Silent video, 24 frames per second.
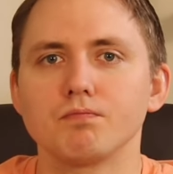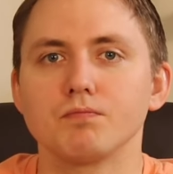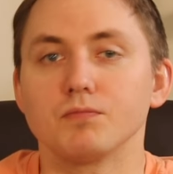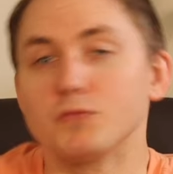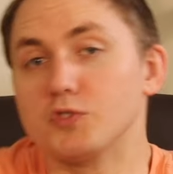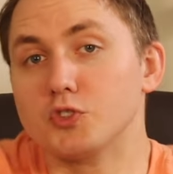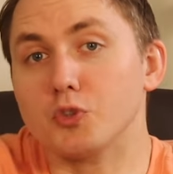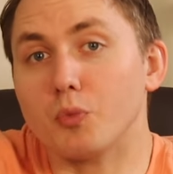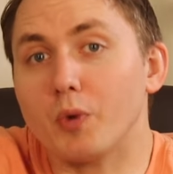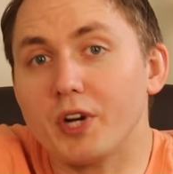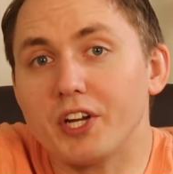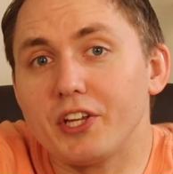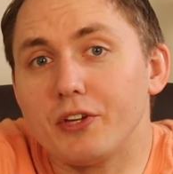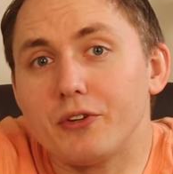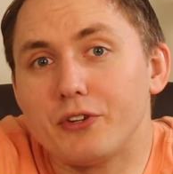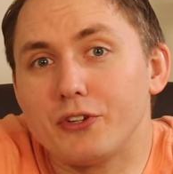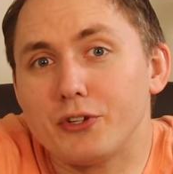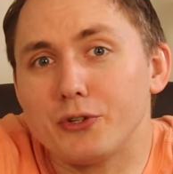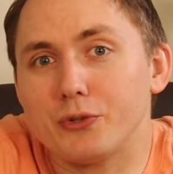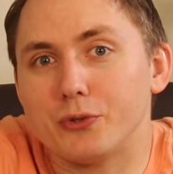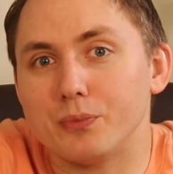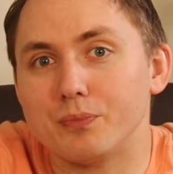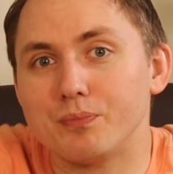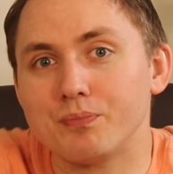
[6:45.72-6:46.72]
So what
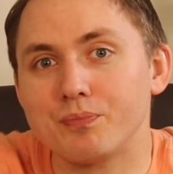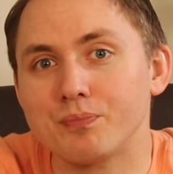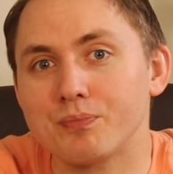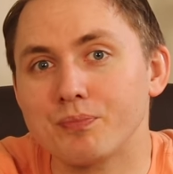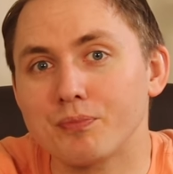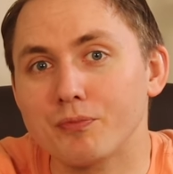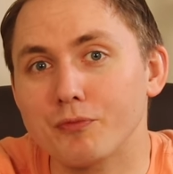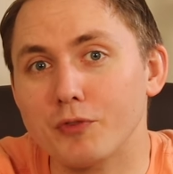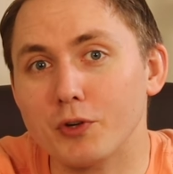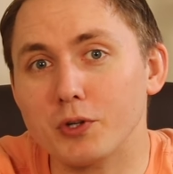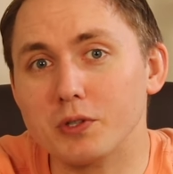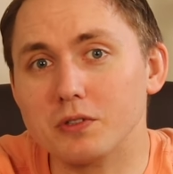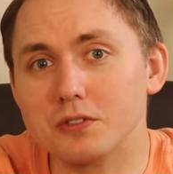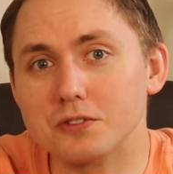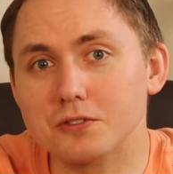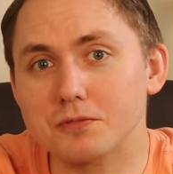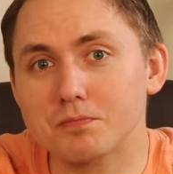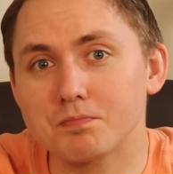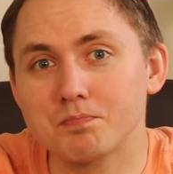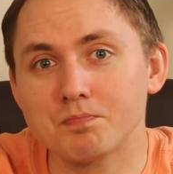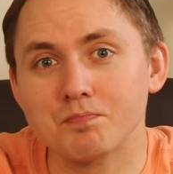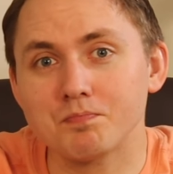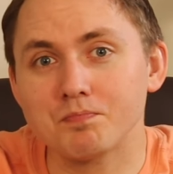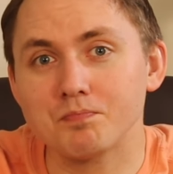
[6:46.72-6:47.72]
do?
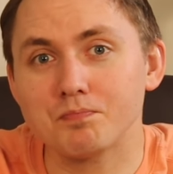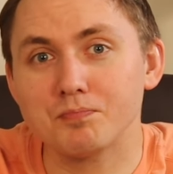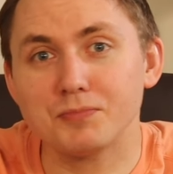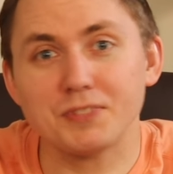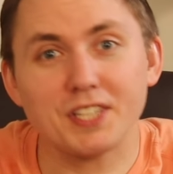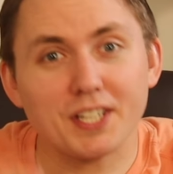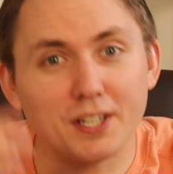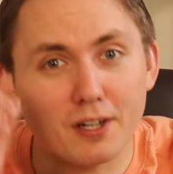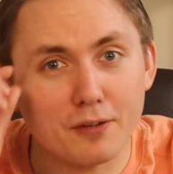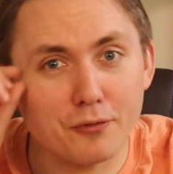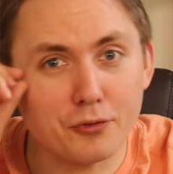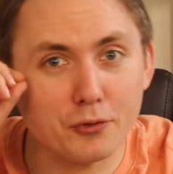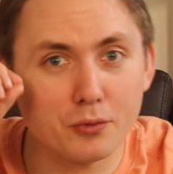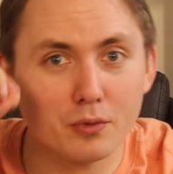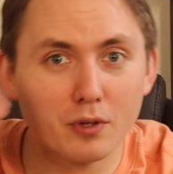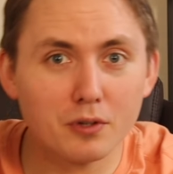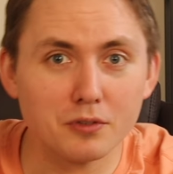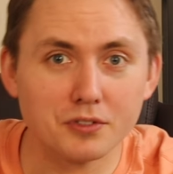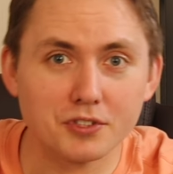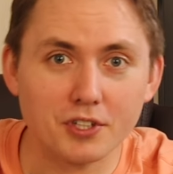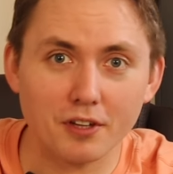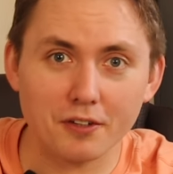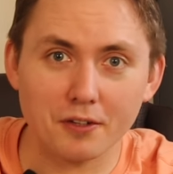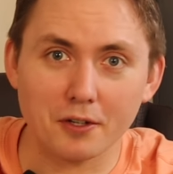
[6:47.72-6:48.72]
First, take off the
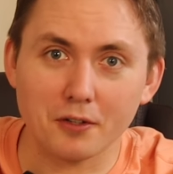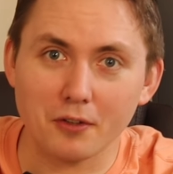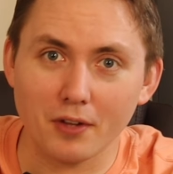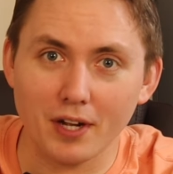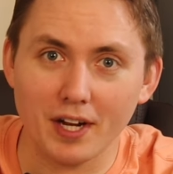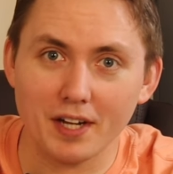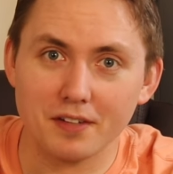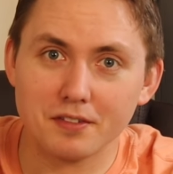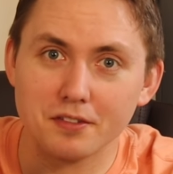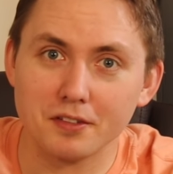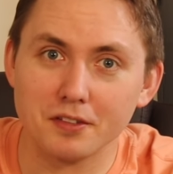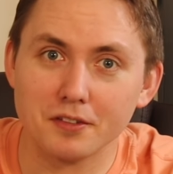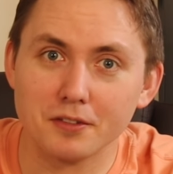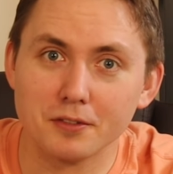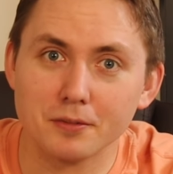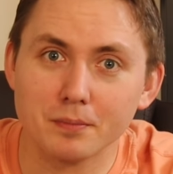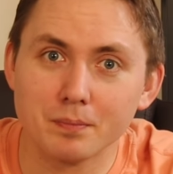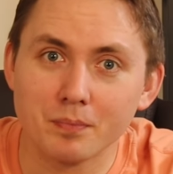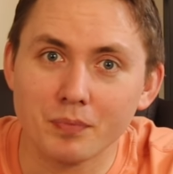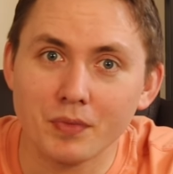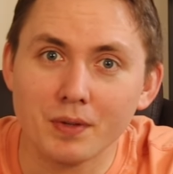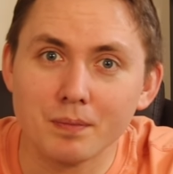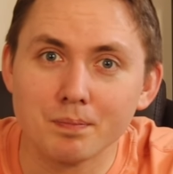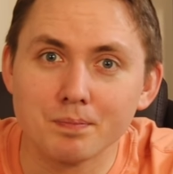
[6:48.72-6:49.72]
rose-colored glasses.
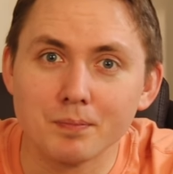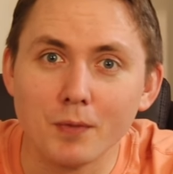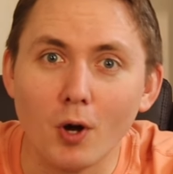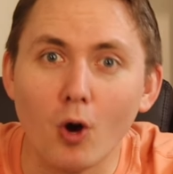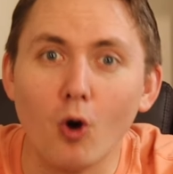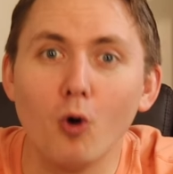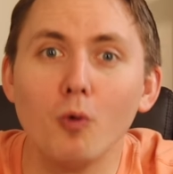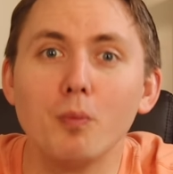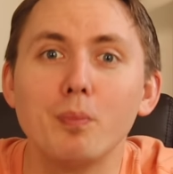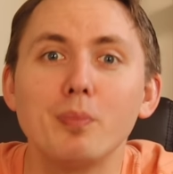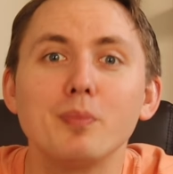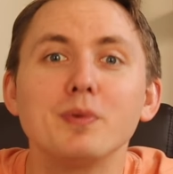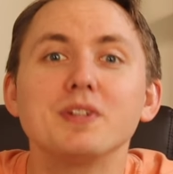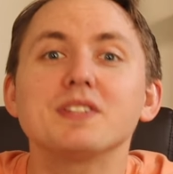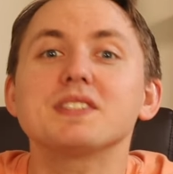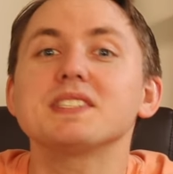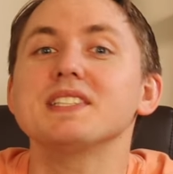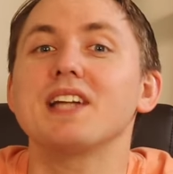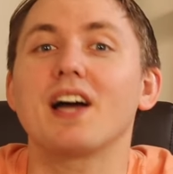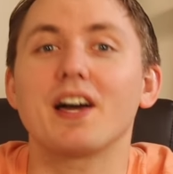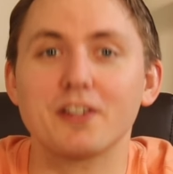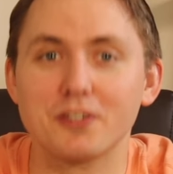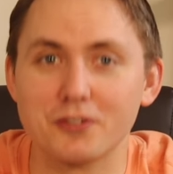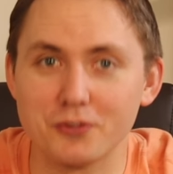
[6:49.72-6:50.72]
Hope is
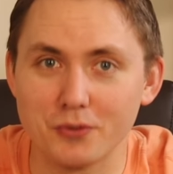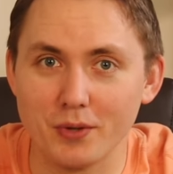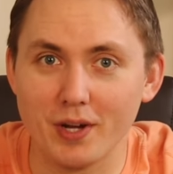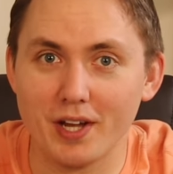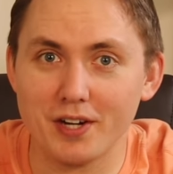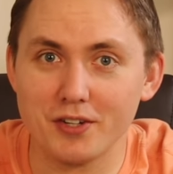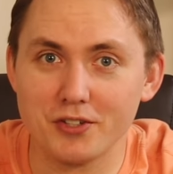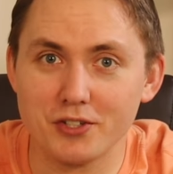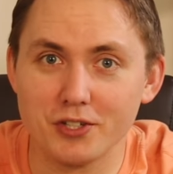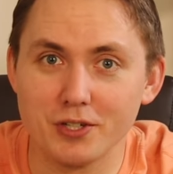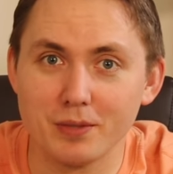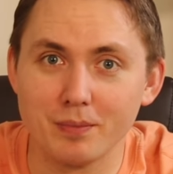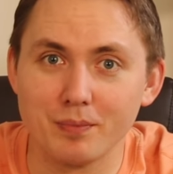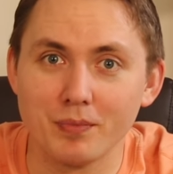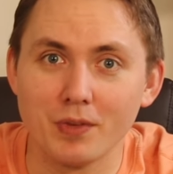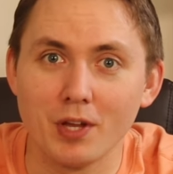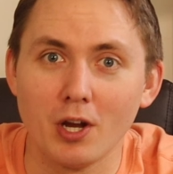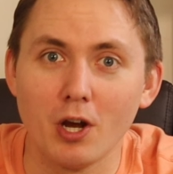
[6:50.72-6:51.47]
not a strategy.